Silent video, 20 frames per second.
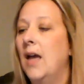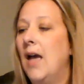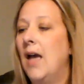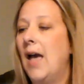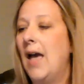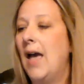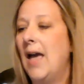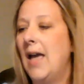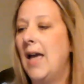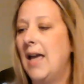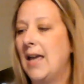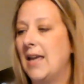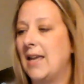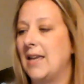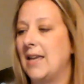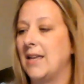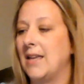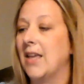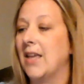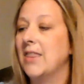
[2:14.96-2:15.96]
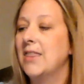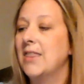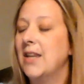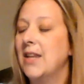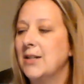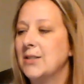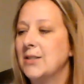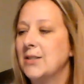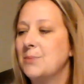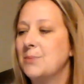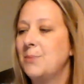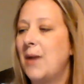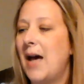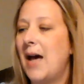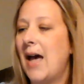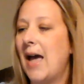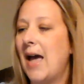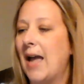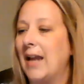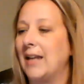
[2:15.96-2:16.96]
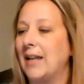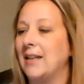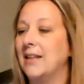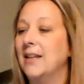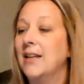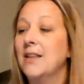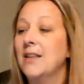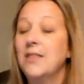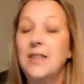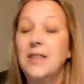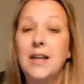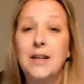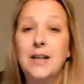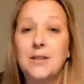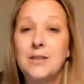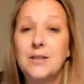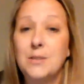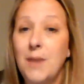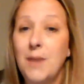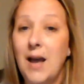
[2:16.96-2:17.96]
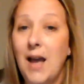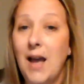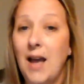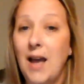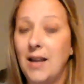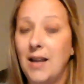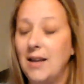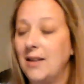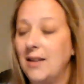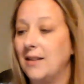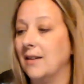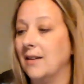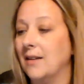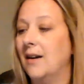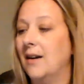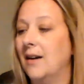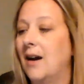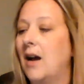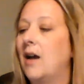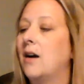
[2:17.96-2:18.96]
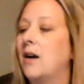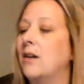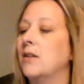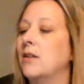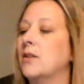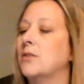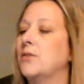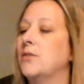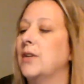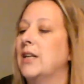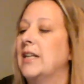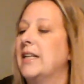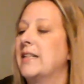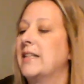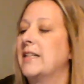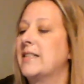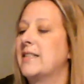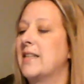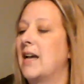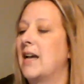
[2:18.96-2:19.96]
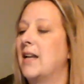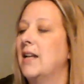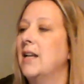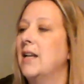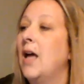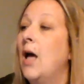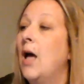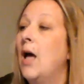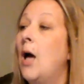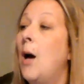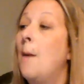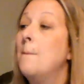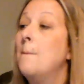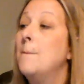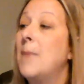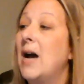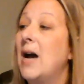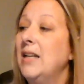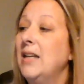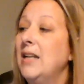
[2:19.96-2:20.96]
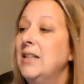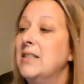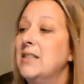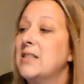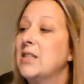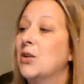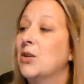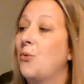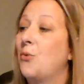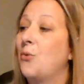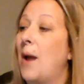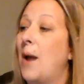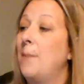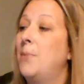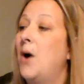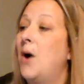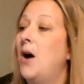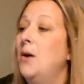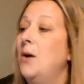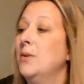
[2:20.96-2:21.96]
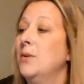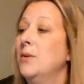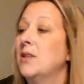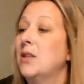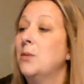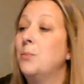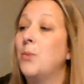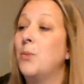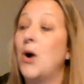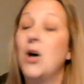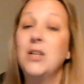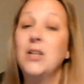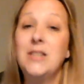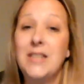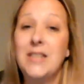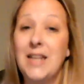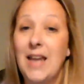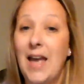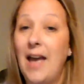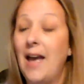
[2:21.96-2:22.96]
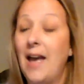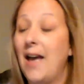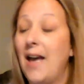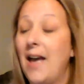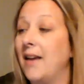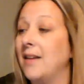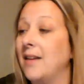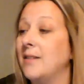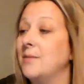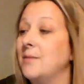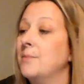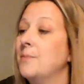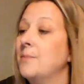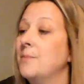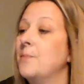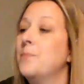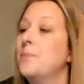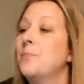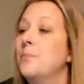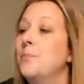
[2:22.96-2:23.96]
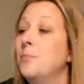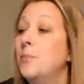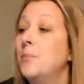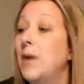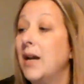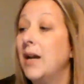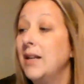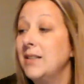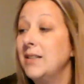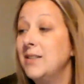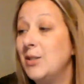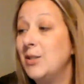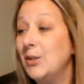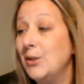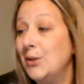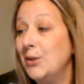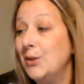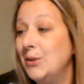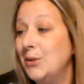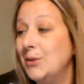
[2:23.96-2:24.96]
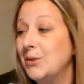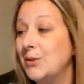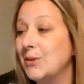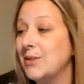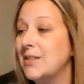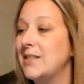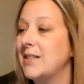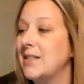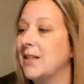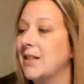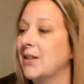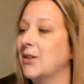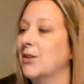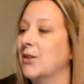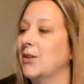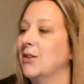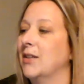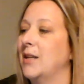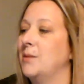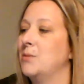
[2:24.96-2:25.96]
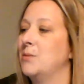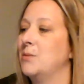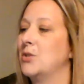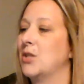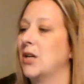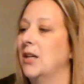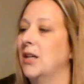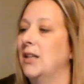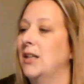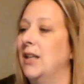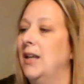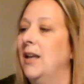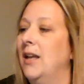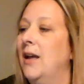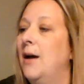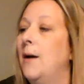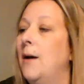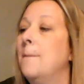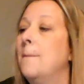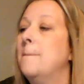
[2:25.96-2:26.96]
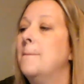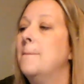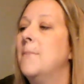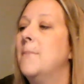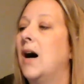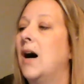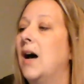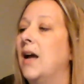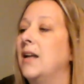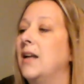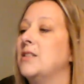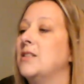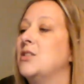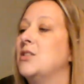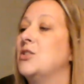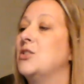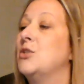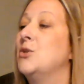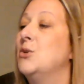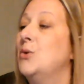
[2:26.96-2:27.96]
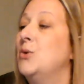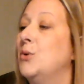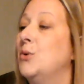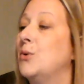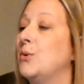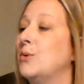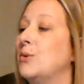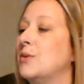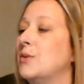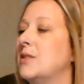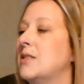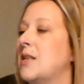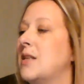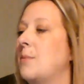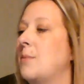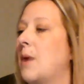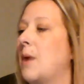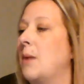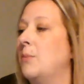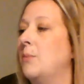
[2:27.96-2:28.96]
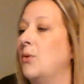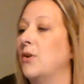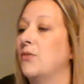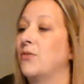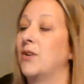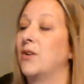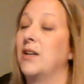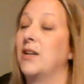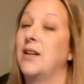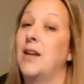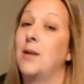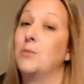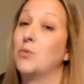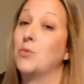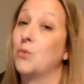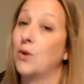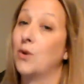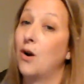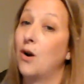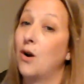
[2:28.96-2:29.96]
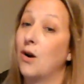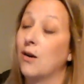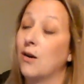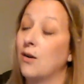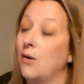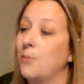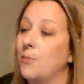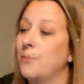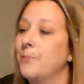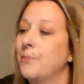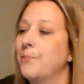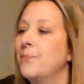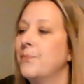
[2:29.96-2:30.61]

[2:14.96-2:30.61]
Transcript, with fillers: Hey, there's mine! There's mine! I hollered very excited. Mine is the grandpa with the baldy head. Mine too, said a girl named Charlotte. Mine too, said my boyfriend named Ricardo.